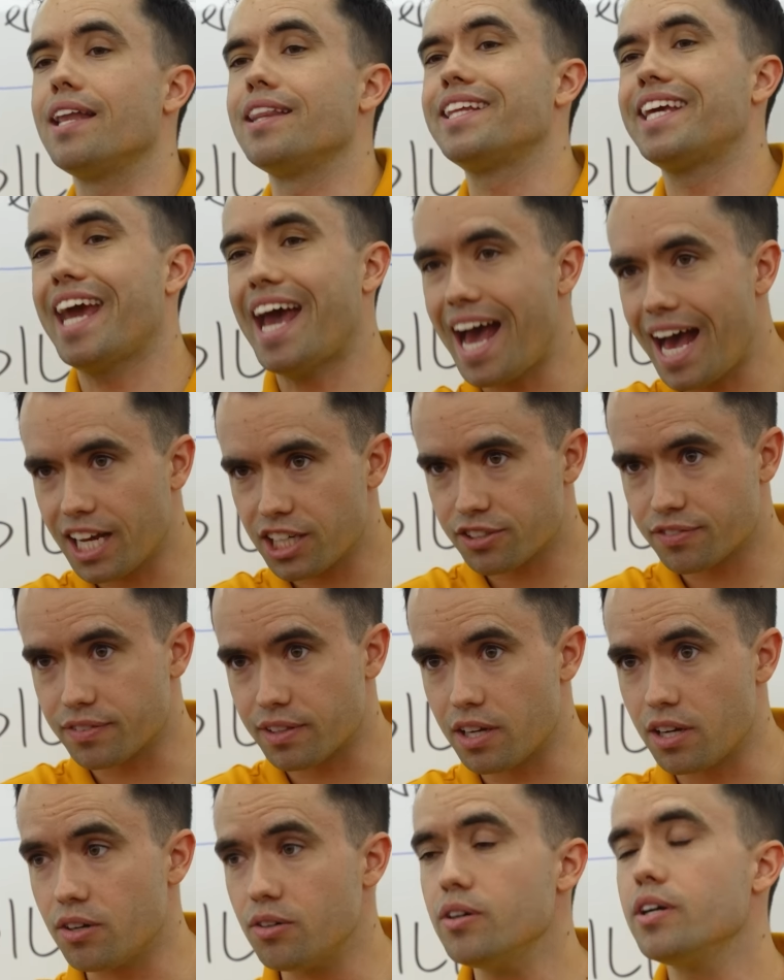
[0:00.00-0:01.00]
And cash
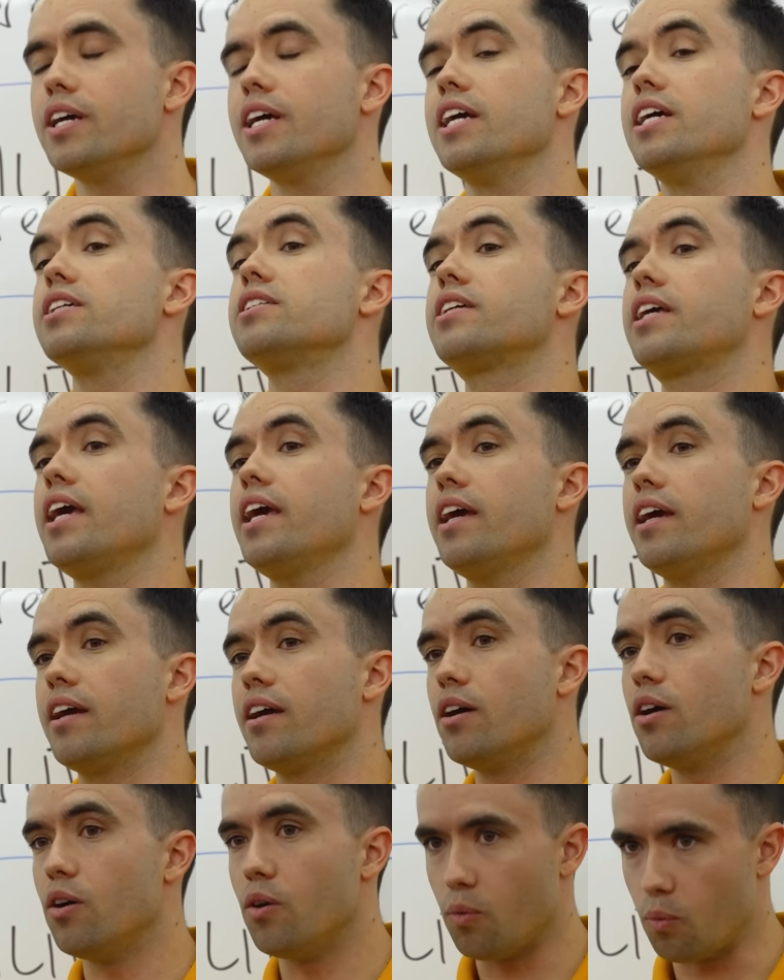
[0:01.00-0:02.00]
flow is king.
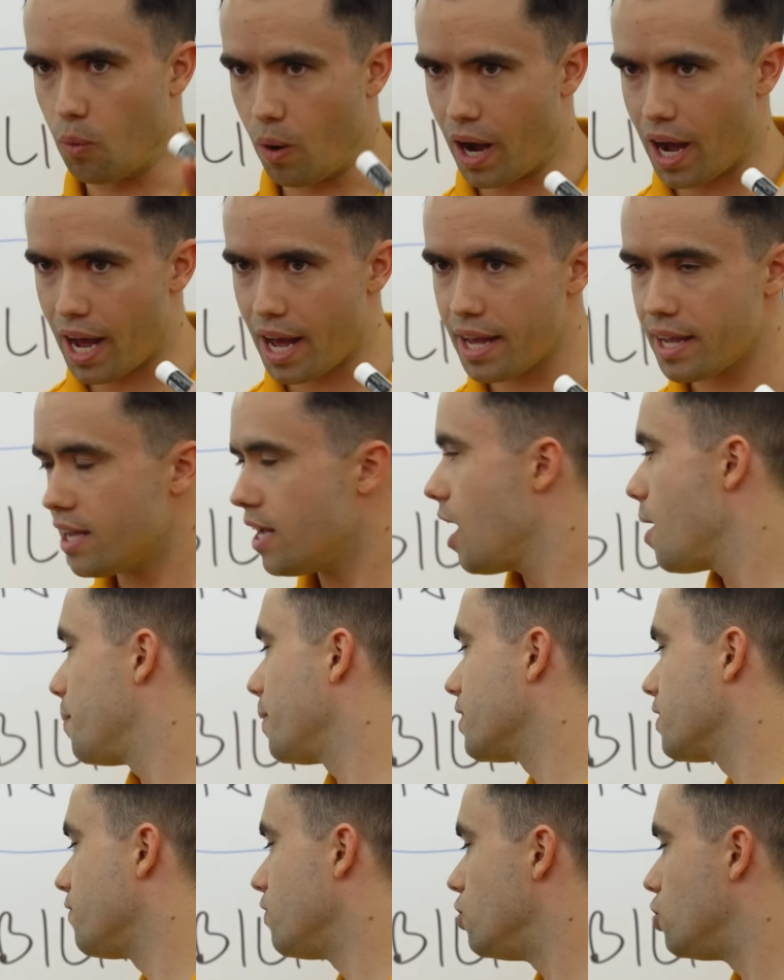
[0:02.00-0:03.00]
Why?
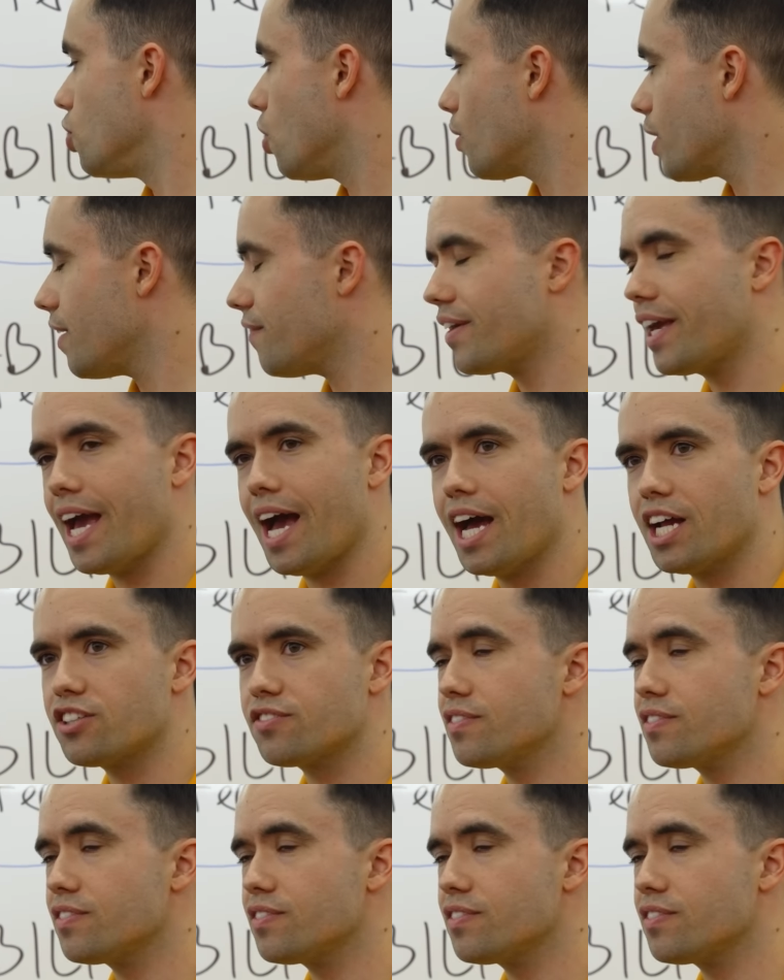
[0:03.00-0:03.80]
Because if you don't have cash